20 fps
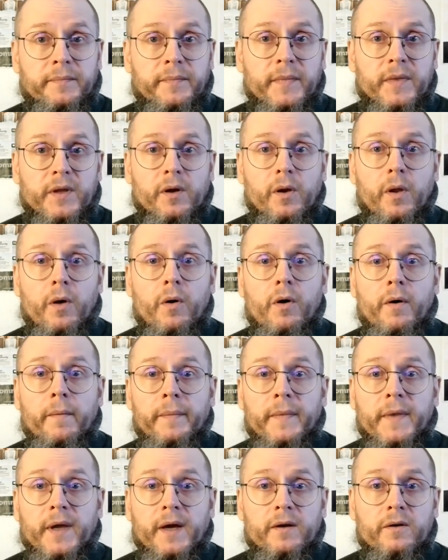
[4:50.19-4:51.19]
the law
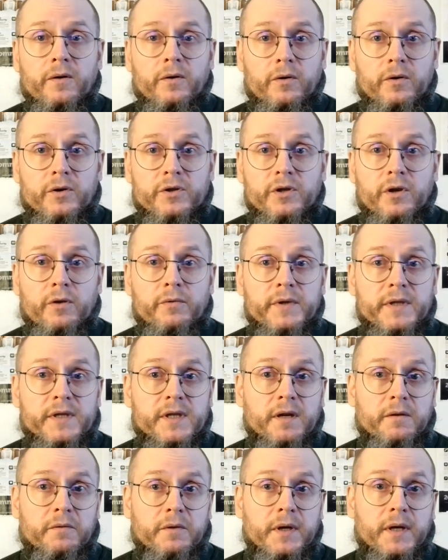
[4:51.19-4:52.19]
can also
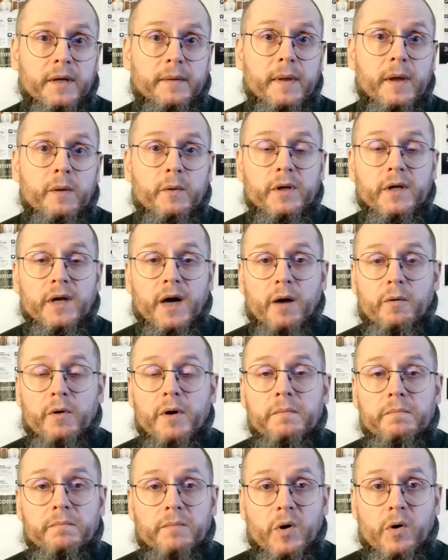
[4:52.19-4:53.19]
disagree with our
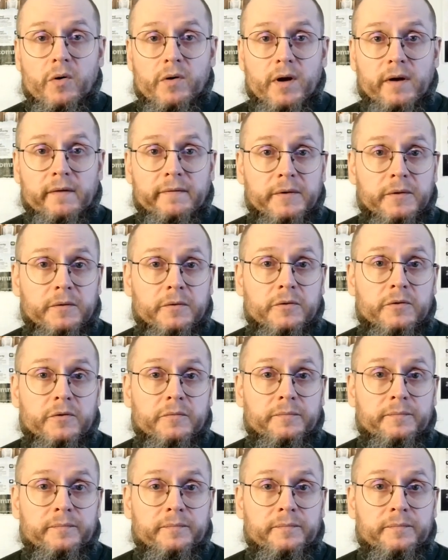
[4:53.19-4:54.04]
moral views.